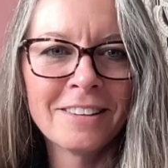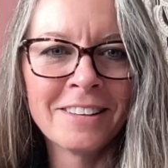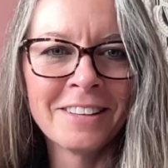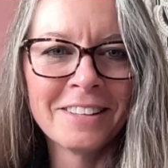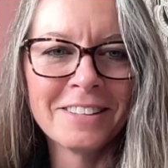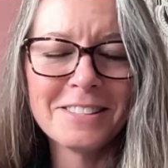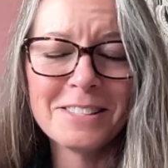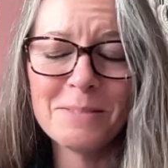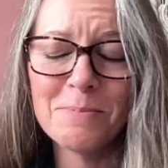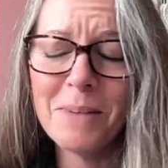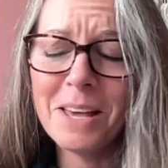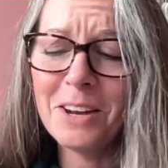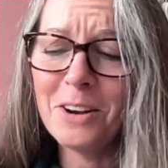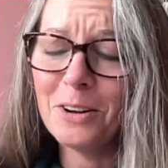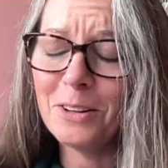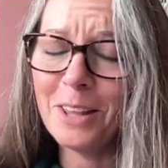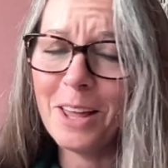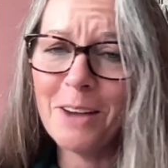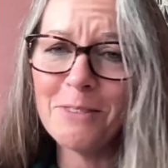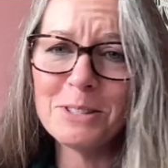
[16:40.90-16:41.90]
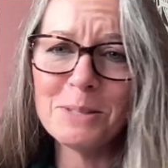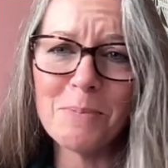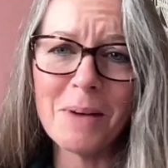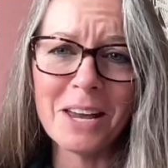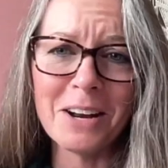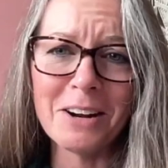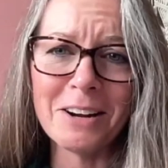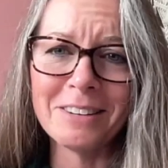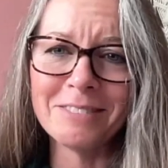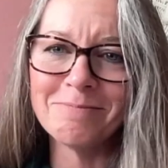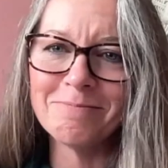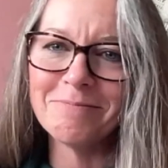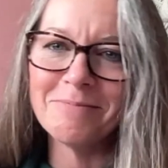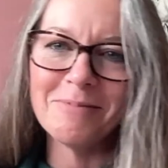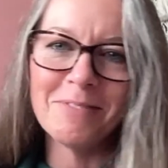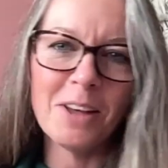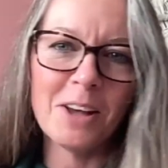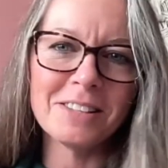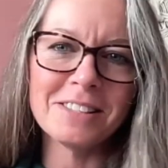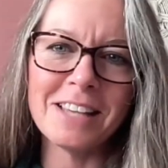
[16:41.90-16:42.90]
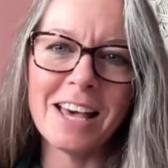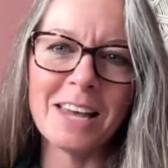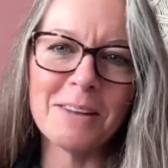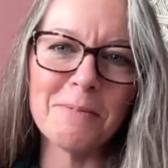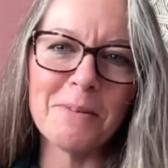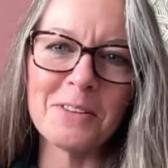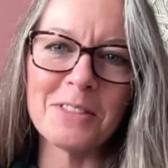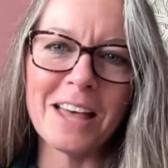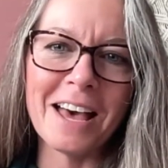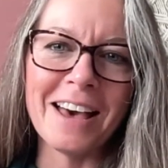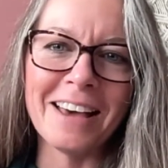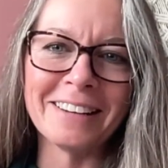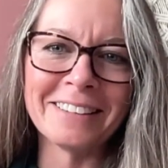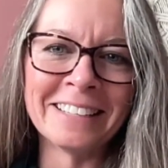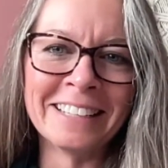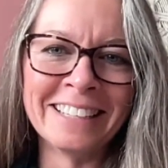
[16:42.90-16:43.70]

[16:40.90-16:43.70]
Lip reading: It's made our lives better. I'm not sad about that.